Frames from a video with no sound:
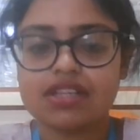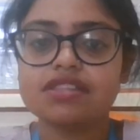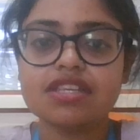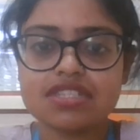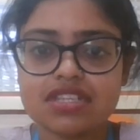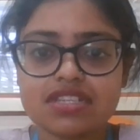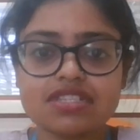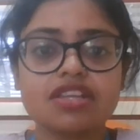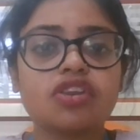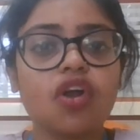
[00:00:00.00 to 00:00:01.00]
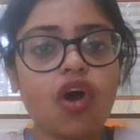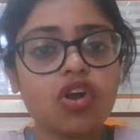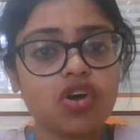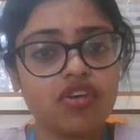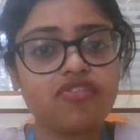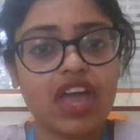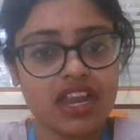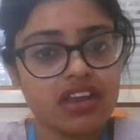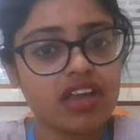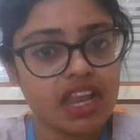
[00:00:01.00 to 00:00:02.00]
This is not of
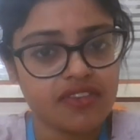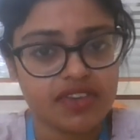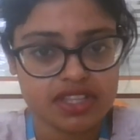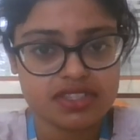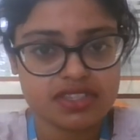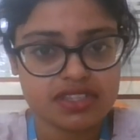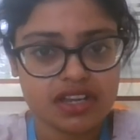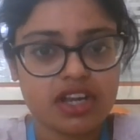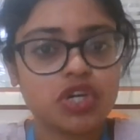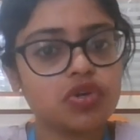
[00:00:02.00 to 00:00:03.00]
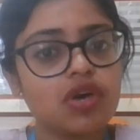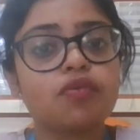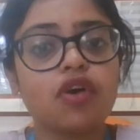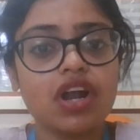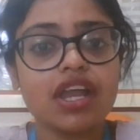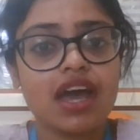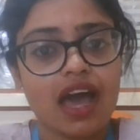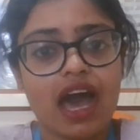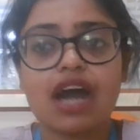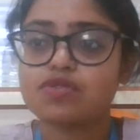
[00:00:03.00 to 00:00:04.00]
any relevance to the world
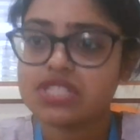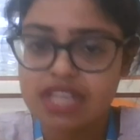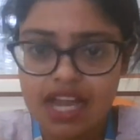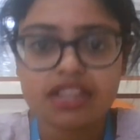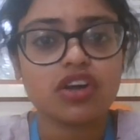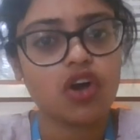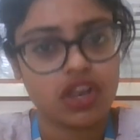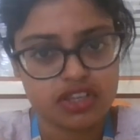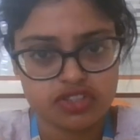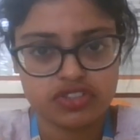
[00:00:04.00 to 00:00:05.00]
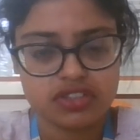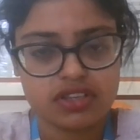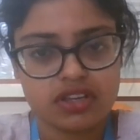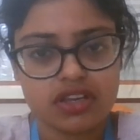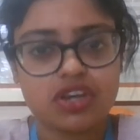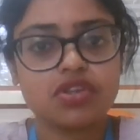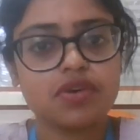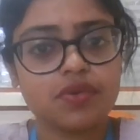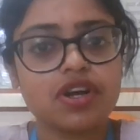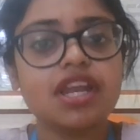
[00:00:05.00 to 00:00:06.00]
outside the college, to the
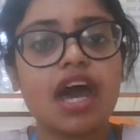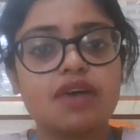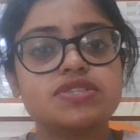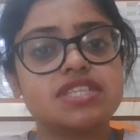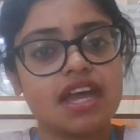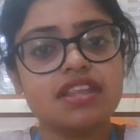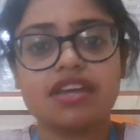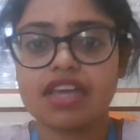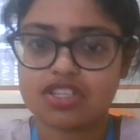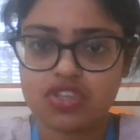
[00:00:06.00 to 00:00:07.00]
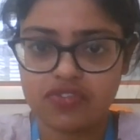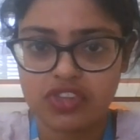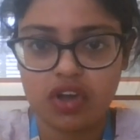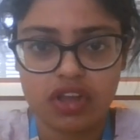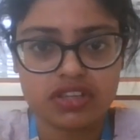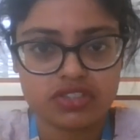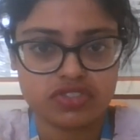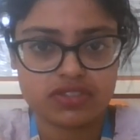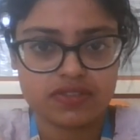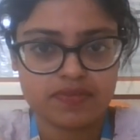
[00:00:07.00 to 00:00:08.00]
world outside the gates of the college,
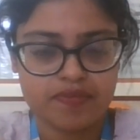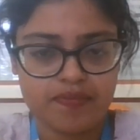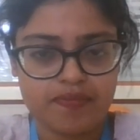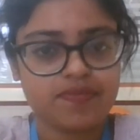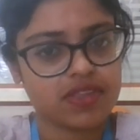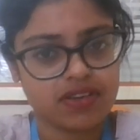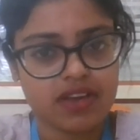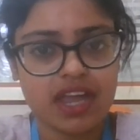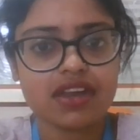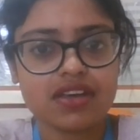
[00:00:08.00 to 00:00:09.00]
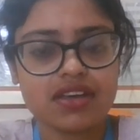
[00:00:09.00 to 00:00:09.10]
right?